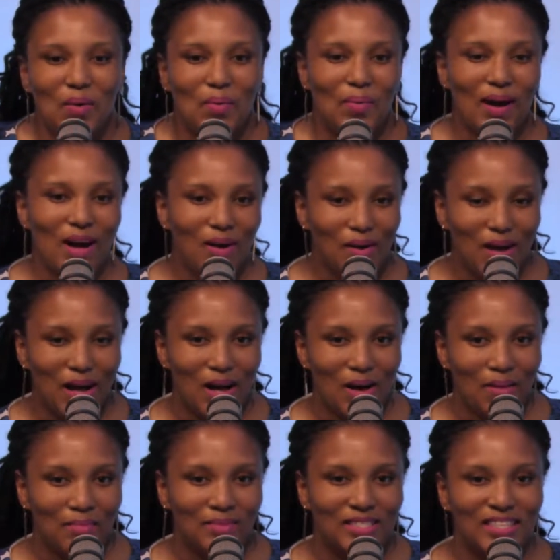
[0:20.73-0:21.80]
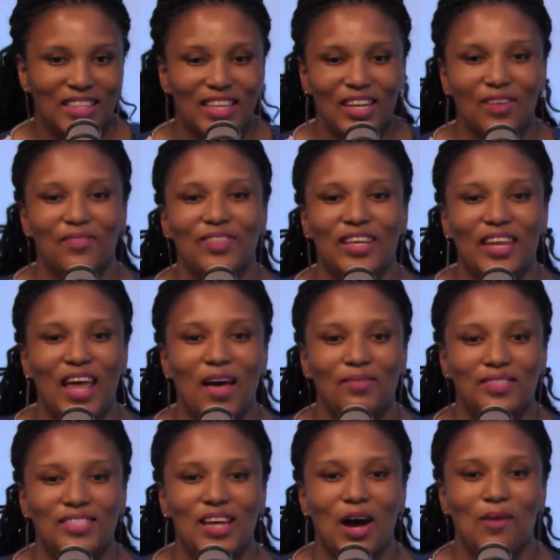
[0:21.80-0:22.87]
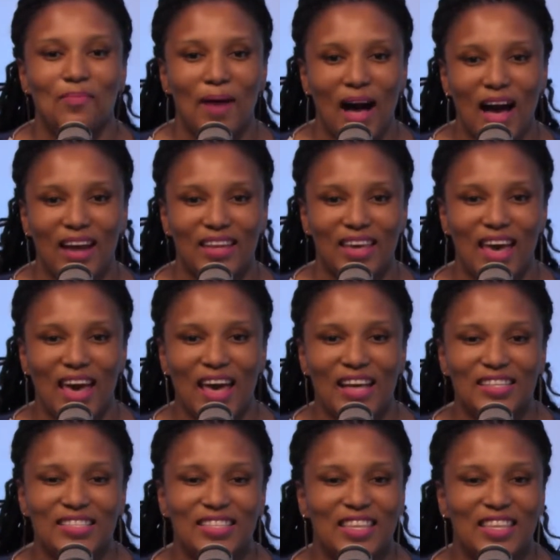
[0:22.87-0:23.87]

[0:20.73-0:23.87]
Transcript: Welcome to the Lifted Lifestyle Podcast.